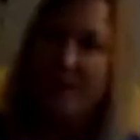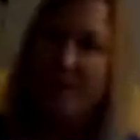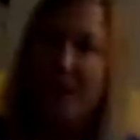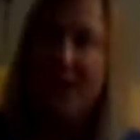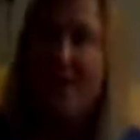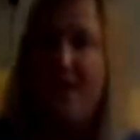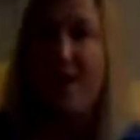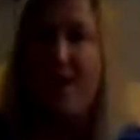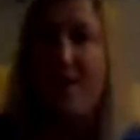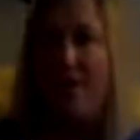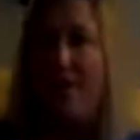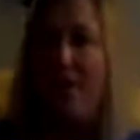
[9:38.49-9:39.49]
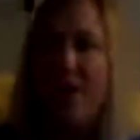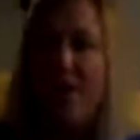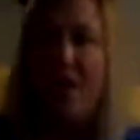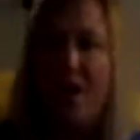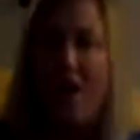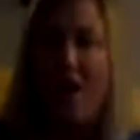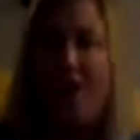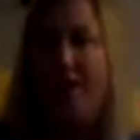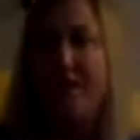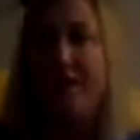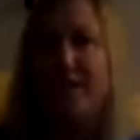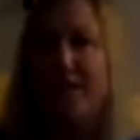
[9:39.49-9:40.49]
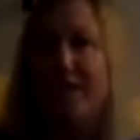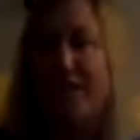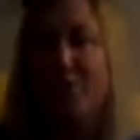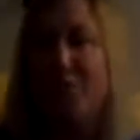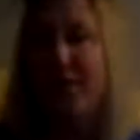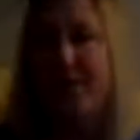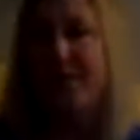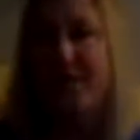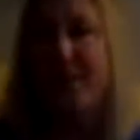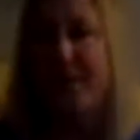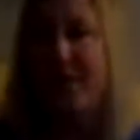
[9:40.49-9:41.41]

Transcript: We have all these stigmas